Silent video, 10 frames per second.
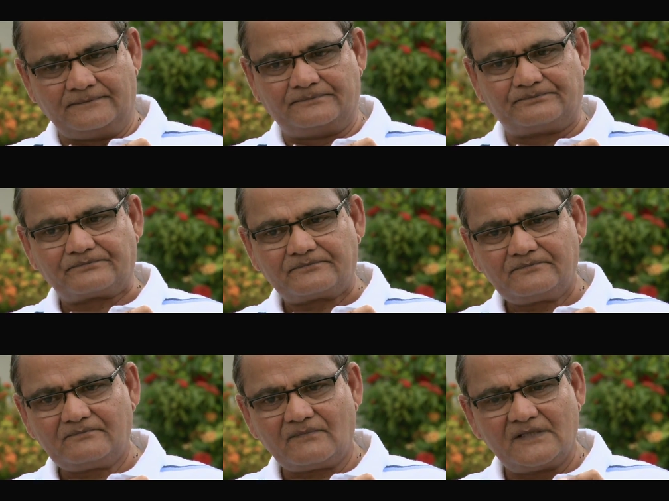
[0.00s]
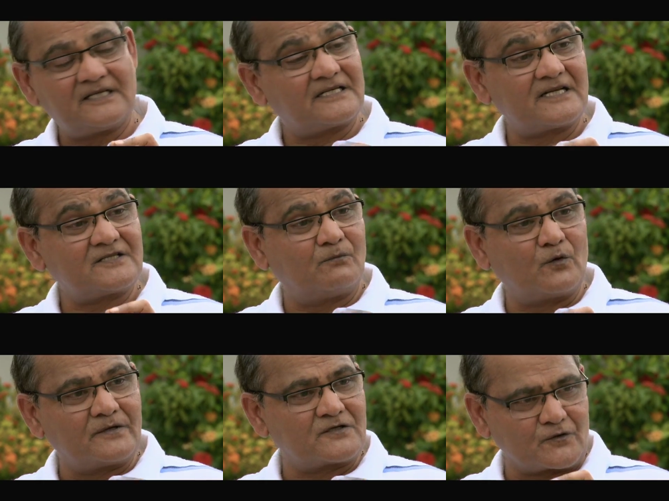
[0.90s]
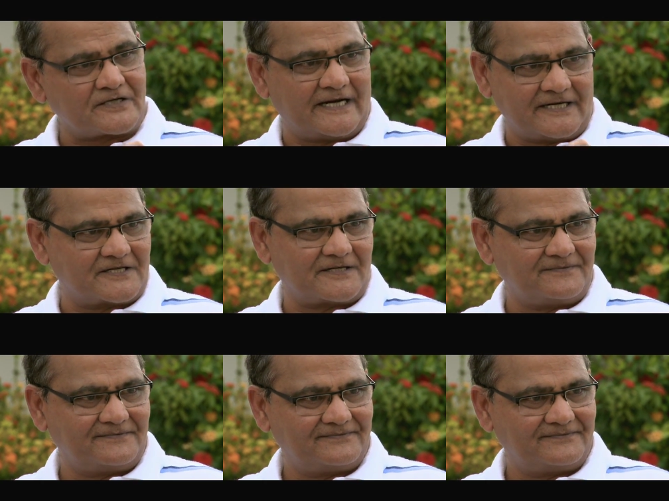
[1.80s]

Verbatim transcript: these are just the moments you cherish.